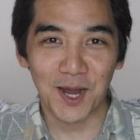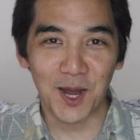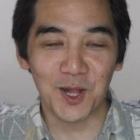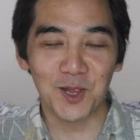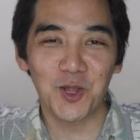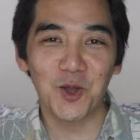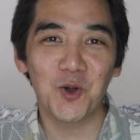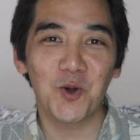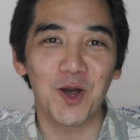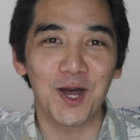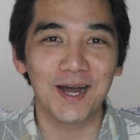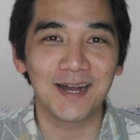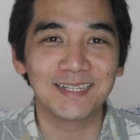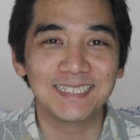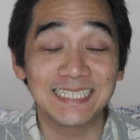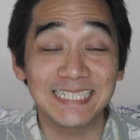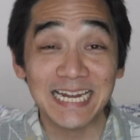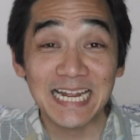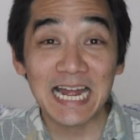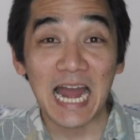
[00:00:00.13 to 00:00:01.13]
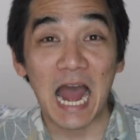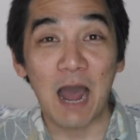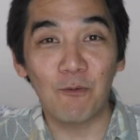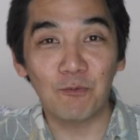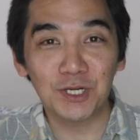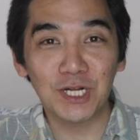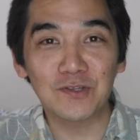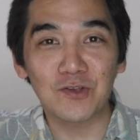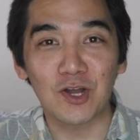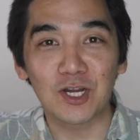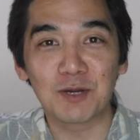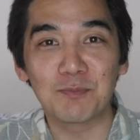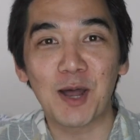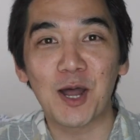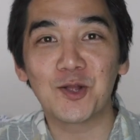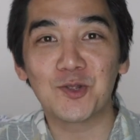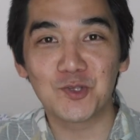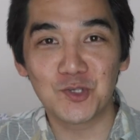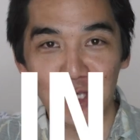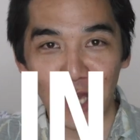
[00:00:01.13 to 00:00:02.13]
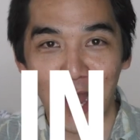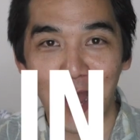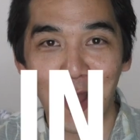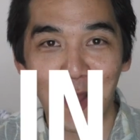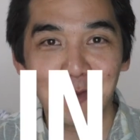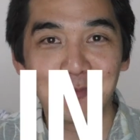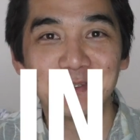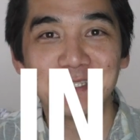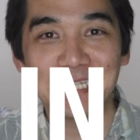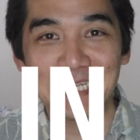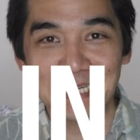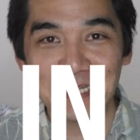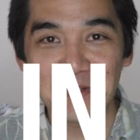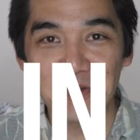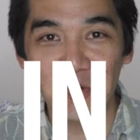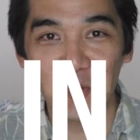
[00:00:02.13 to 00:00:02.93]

Aloha! Today I want to talk about jobs in